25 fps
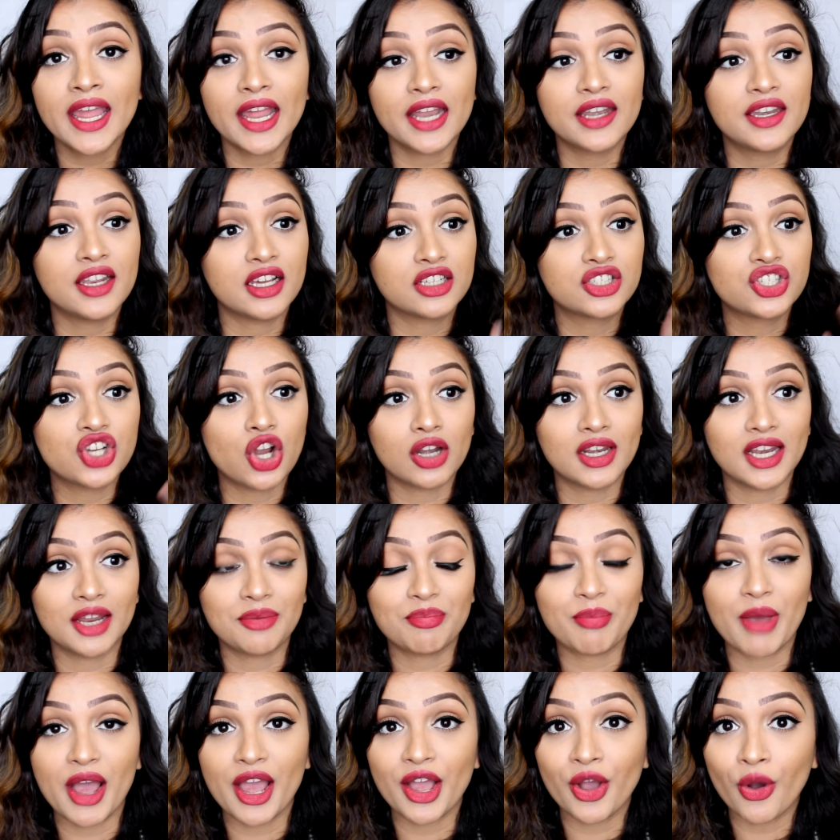It does not
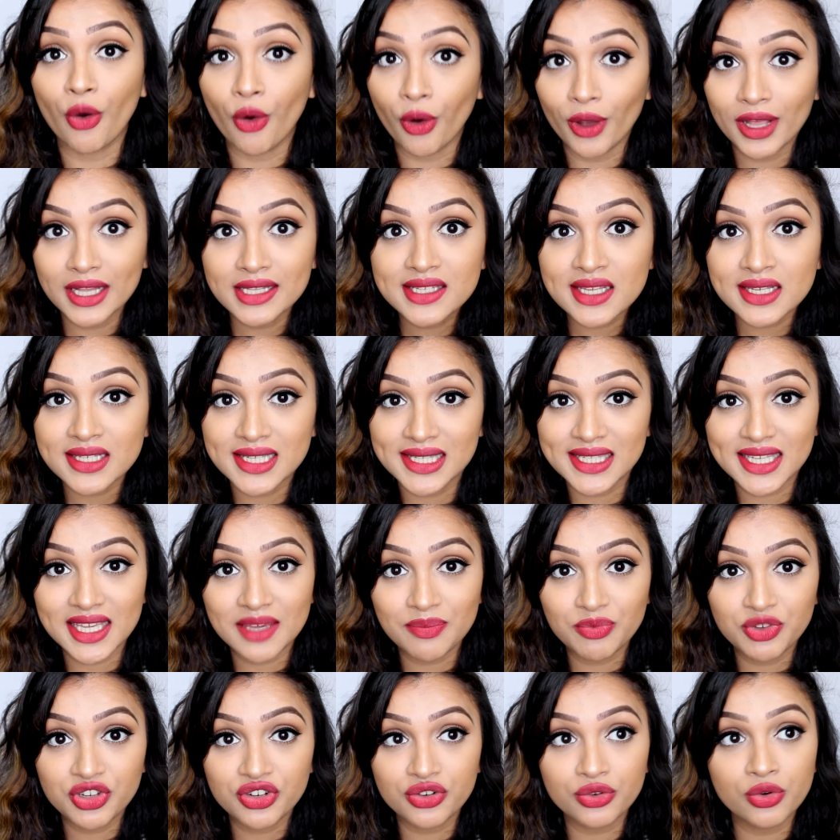let my oils
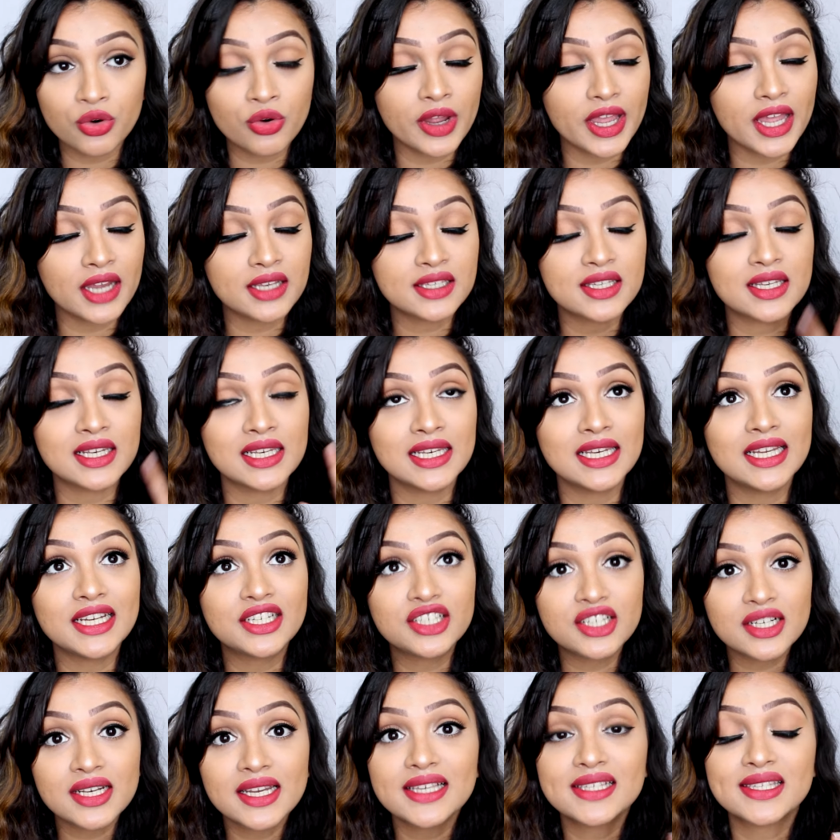seep through. It
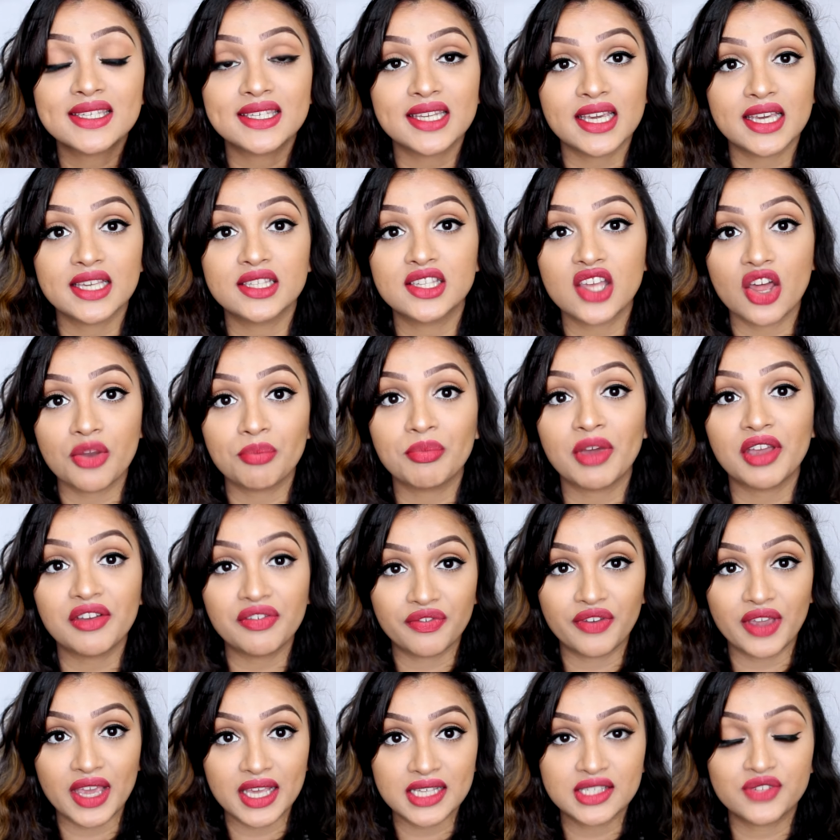literally stays on my
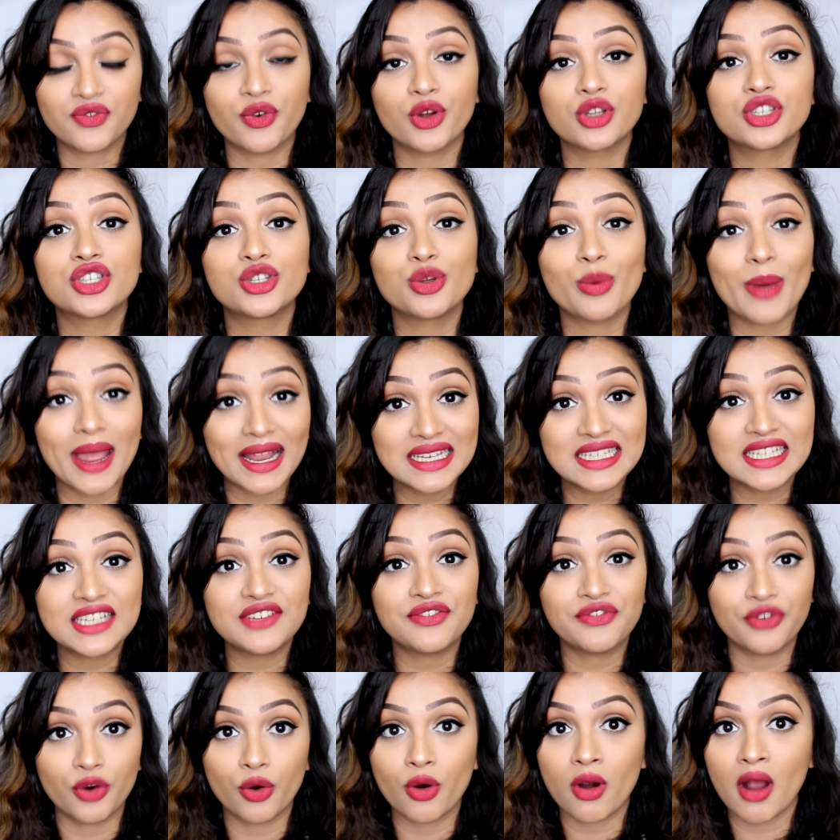face for
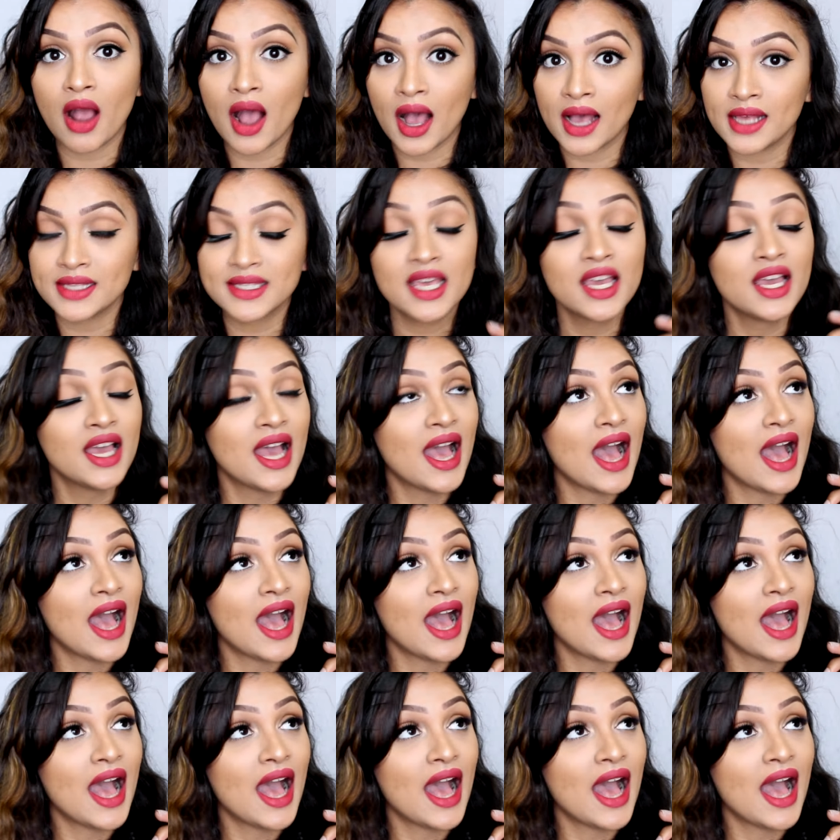24 hours.